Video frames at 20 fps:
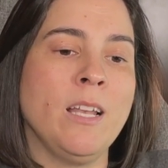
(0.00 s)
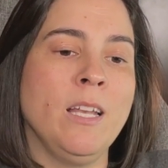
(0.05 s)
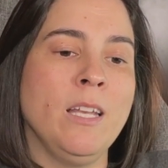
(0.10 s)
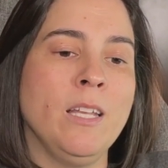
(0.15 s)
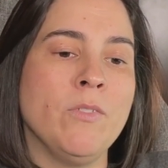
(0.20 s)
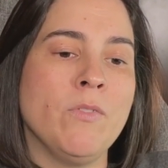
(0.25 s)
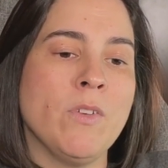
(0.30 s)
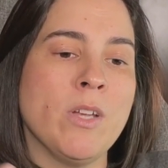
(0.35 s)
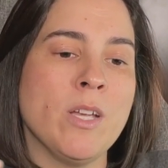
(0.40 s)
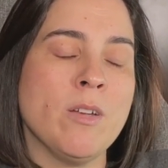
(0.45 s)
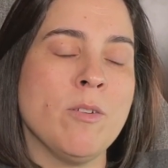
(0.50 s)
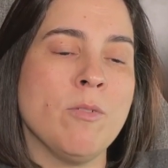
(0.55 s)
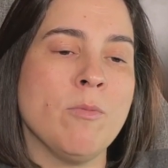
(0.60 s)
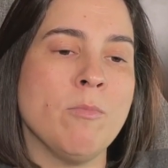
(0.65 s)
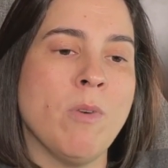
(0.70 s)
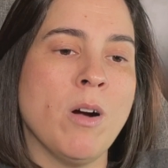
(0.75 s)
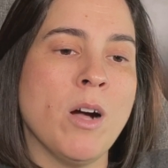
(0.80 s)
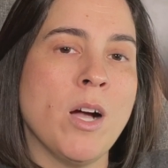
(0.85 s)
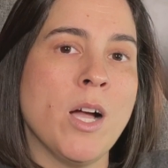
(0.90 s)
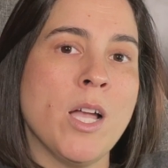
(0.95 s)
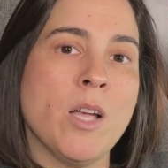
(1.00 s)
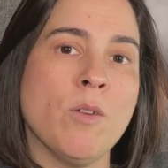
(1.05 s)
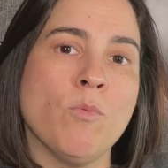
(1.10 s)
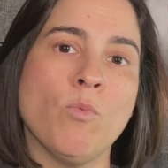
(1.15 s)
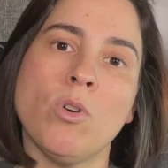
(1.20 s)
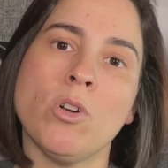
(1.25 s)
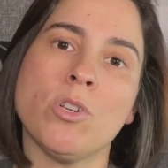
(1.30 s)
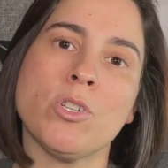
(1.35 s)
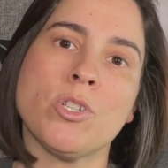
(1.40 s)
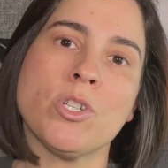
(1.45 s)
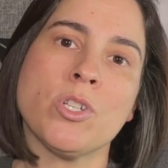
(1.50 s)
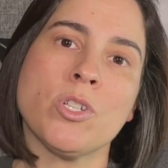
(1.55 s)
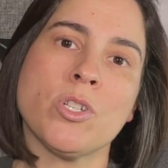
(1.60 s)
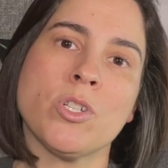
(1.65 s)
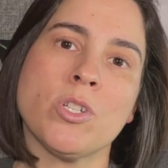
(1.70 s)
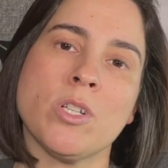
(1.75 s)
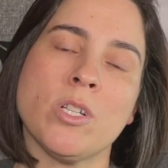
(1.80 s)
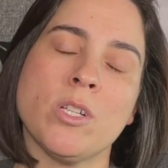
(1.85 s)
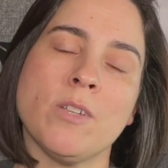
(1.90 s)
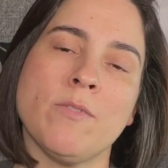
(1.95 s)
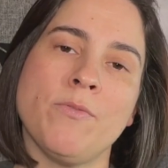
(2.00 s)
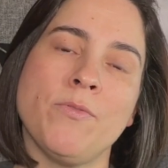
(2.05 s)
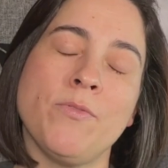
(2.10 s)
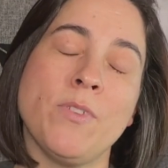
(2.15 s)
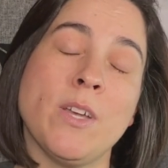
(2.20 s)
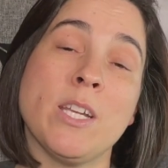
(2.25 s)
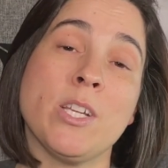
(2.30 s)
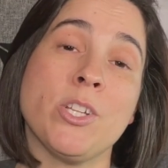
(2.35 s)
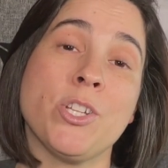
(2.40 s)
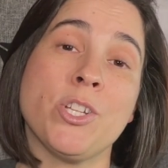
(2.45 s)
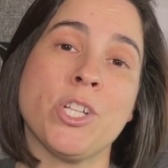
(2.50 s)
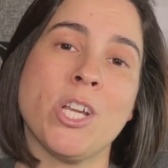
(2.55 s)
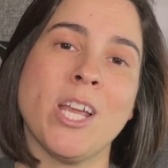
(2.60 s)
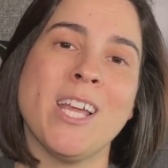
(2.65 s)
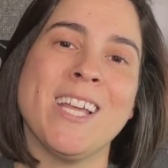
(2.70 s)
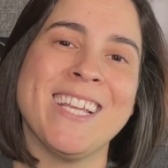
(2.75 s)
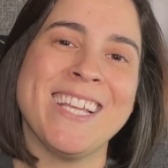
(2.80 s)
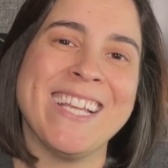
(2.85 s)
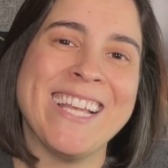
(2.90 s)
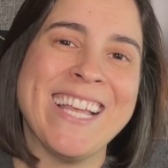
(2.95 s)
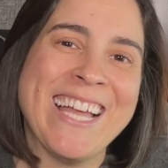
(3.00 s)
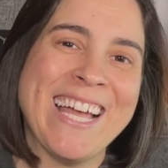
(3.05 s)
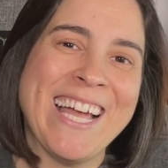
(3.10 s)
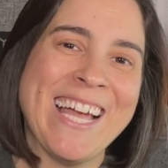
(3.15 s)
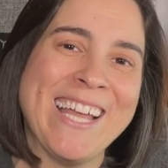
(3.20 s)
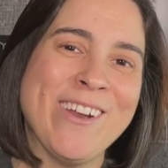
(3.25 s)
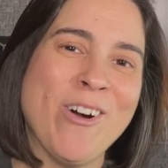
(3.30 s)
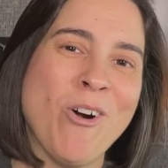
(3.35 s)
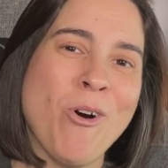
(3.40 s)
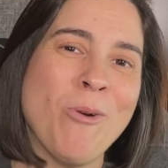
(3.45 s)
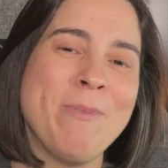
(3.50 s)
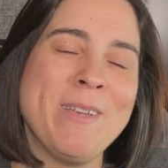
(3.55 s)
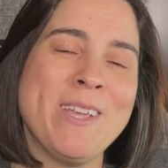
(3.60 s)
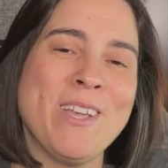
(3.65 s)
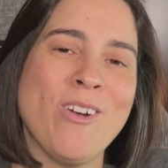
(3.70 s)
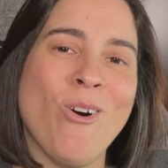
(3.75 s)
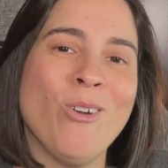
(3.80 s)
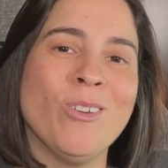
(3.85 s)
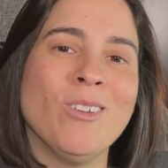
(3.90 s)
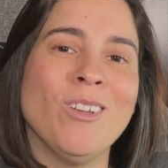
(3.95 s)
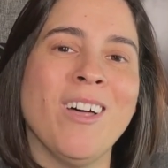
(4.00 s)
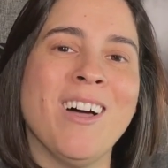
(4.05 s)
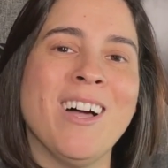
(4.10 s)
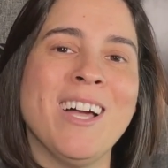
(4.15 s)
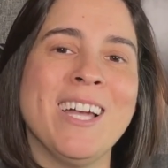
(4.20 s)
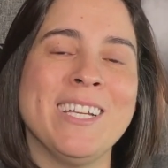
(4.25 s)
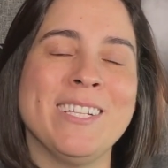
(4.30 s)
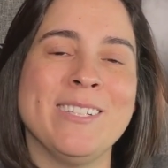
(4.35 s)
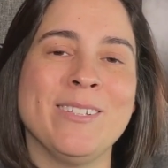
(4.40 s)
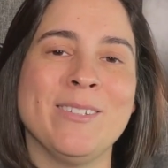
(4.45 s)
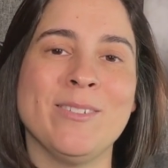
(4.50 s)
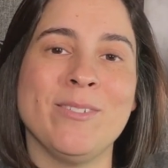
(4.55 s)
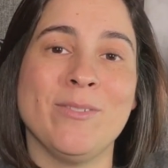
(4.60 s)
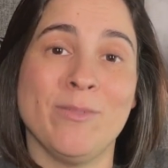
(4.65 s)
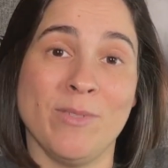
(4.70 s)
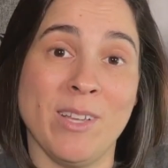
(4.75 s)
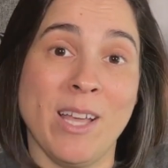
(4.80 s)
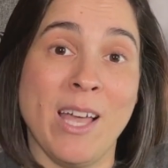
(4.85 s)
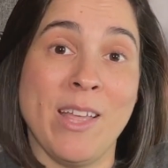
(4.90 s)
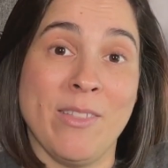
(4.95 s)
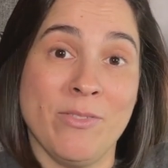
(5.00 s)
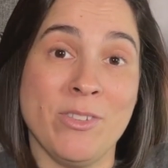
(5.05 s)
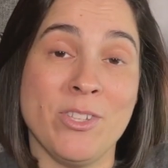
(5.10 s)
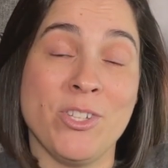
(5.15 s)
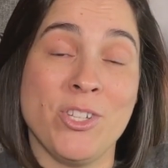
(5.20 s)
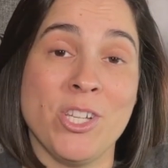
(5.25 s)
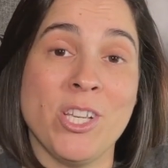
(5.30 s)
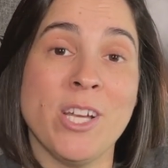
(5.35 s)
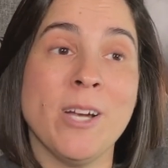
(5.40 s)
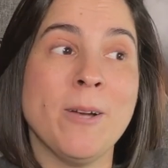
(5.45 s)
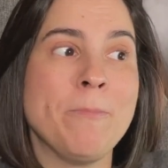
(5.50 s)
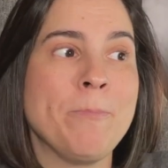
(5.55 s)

living my watch fetish and hobby online this year.